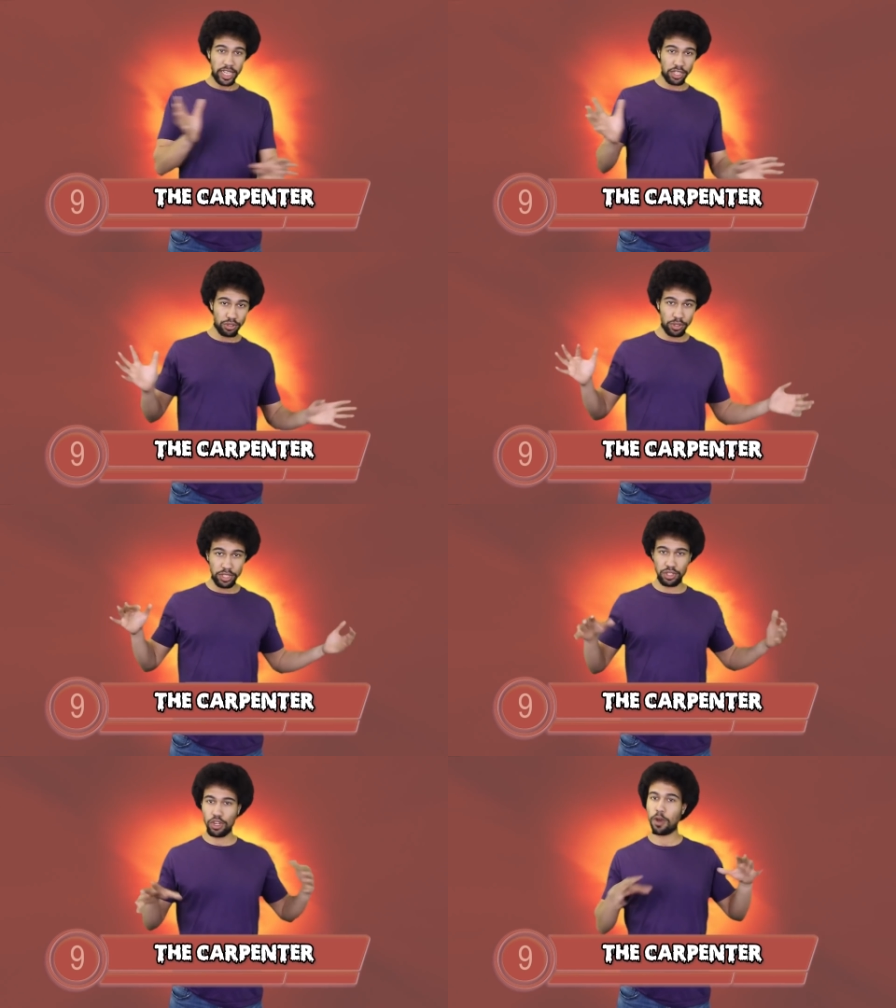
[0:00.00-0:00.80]

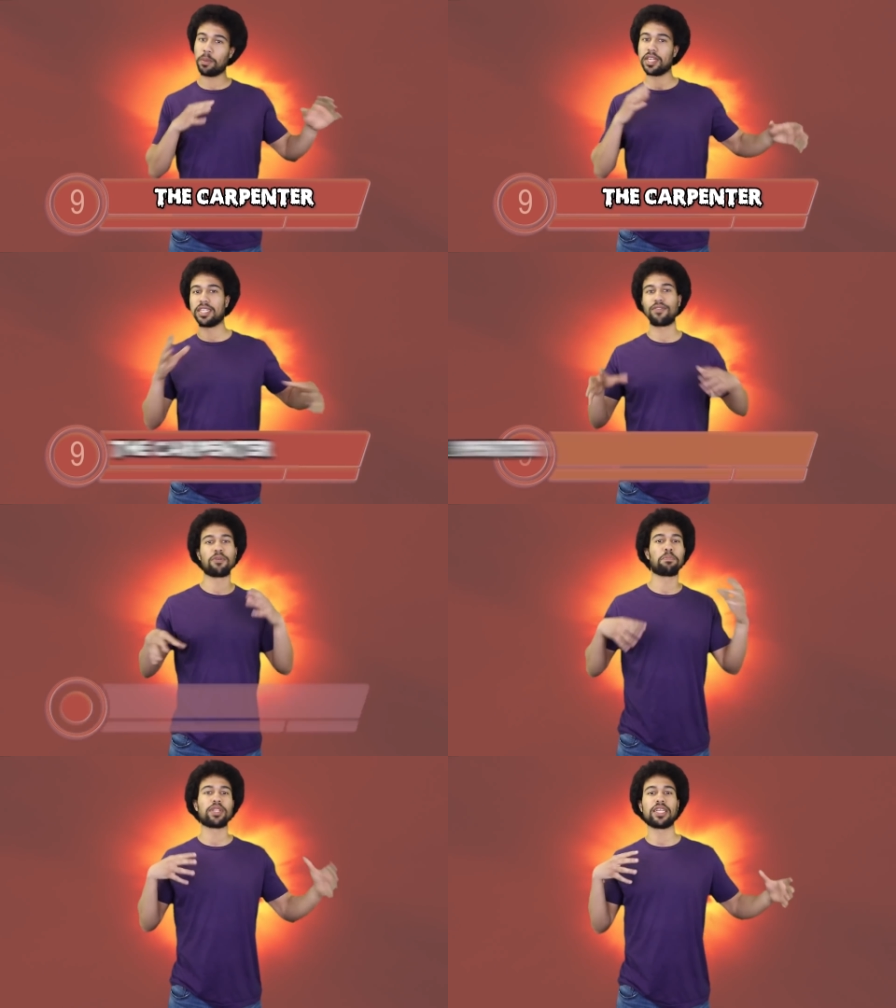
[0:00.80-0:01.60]
history in so many
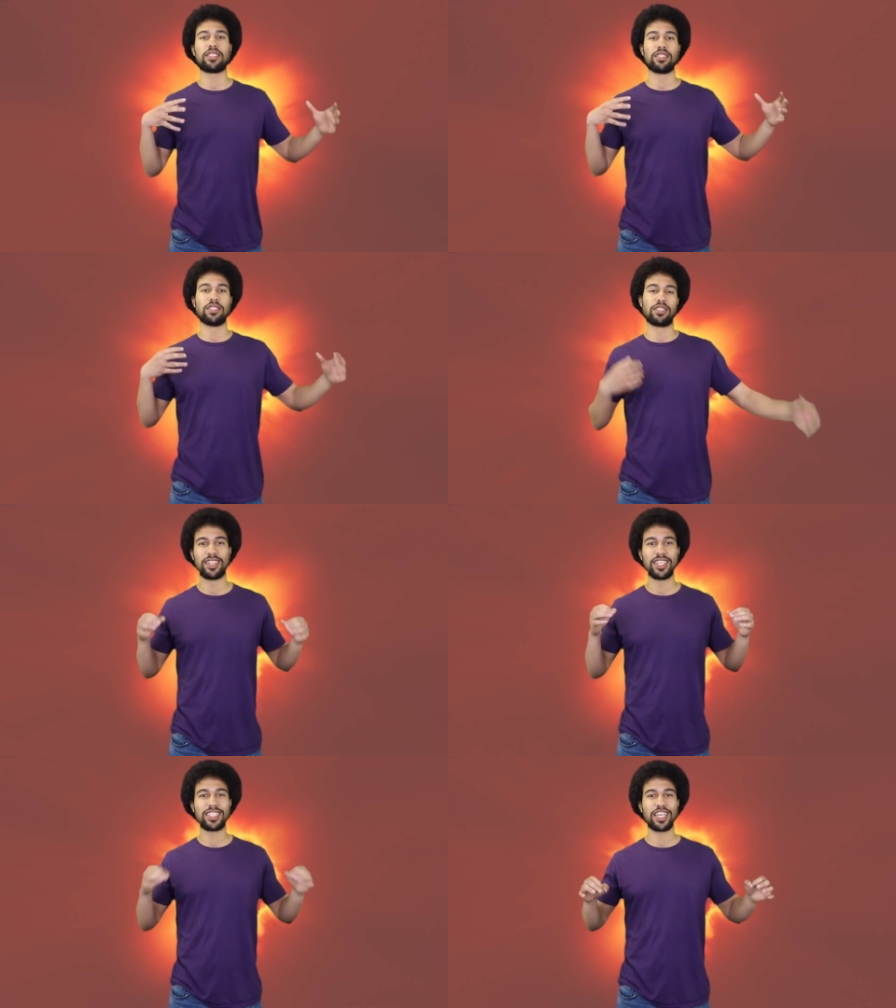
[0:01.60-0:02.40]
different
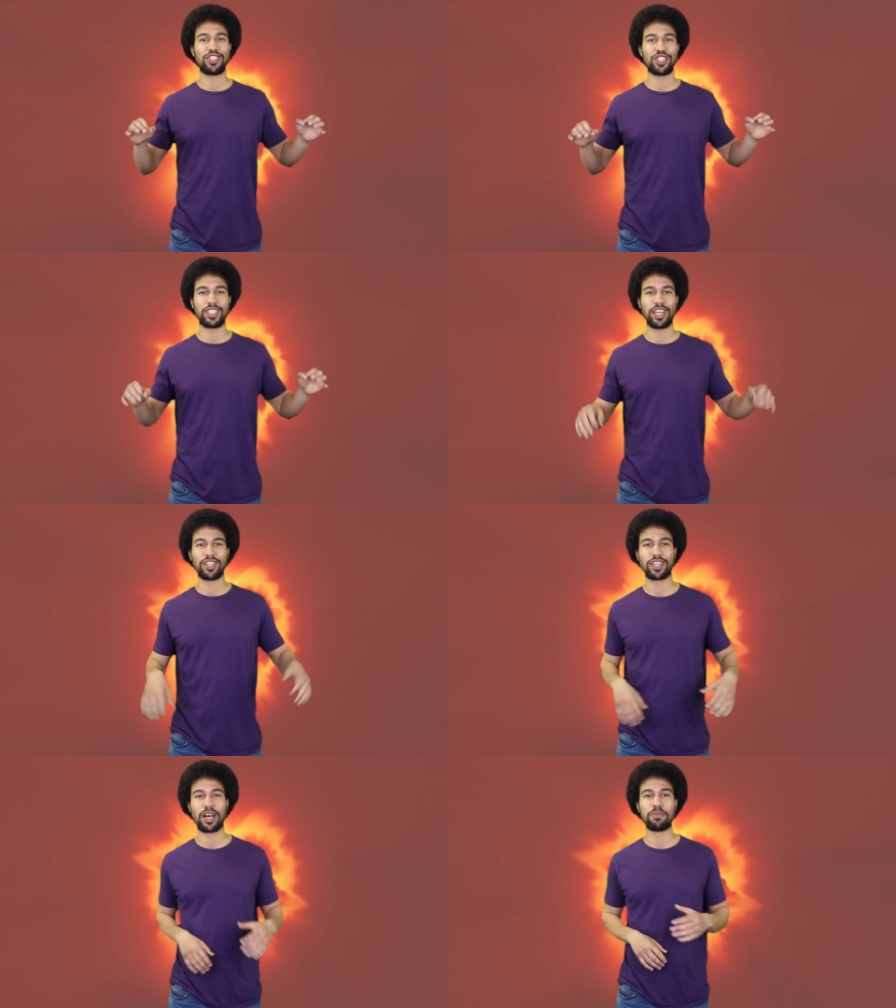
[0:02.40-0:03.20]
places. This ancient
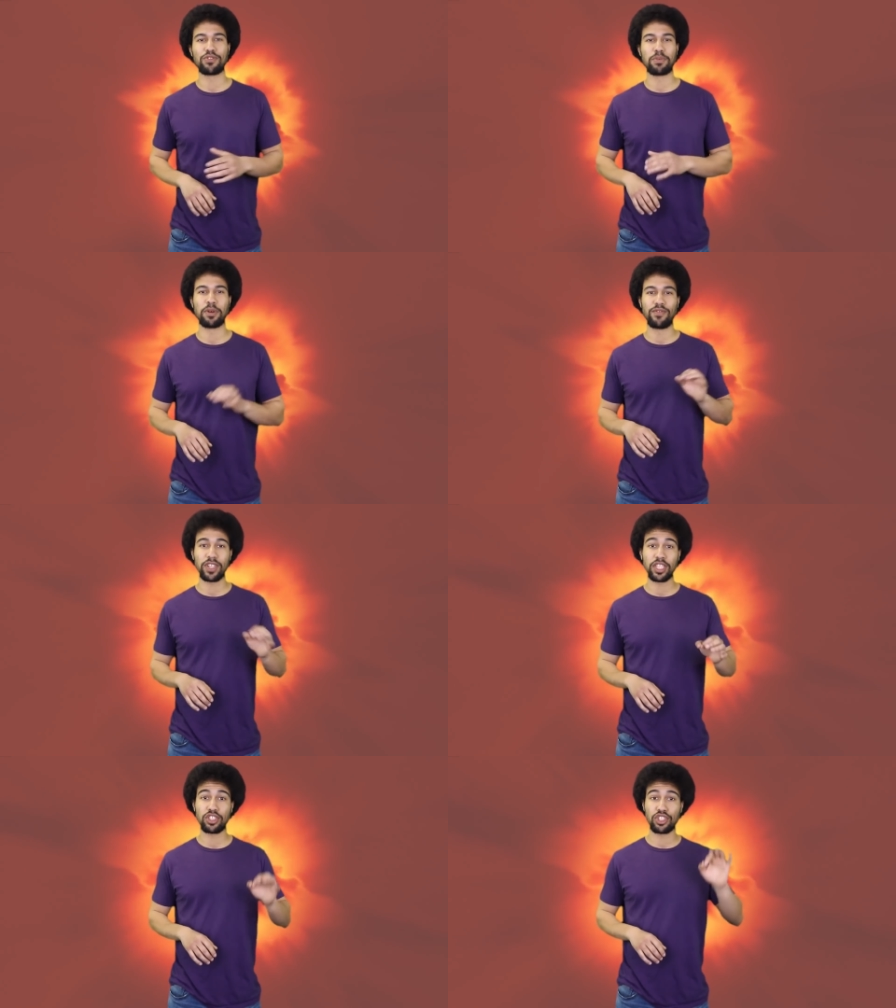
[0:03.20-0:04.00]
tale comes from a
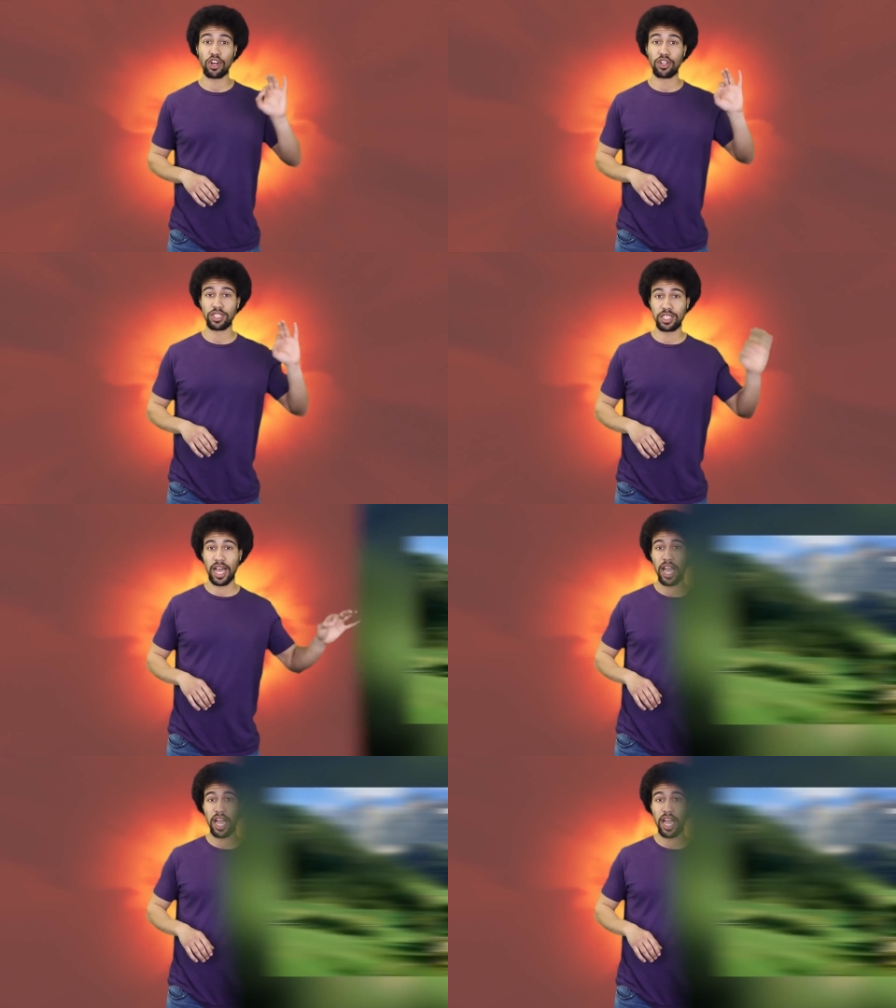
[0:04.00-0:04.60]
village called